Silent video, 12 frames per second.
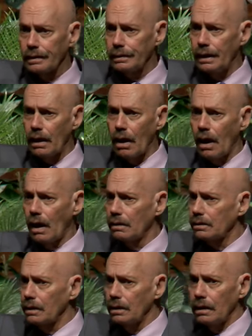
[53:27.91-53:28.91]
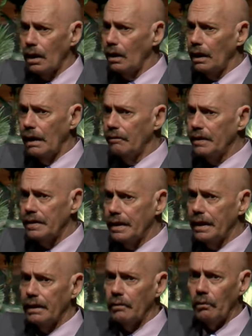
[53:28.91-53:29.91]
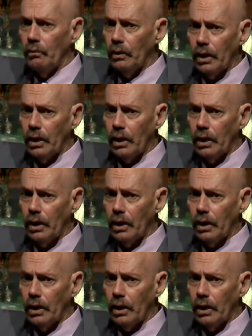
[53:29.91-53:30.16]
That all everything